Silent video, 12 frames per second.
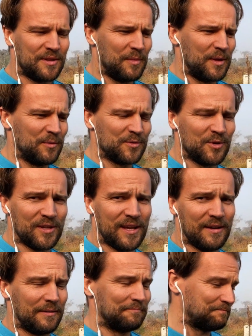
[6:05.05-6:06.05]
But of course,
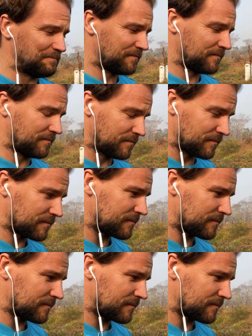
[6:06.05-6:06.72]
people just need to survive.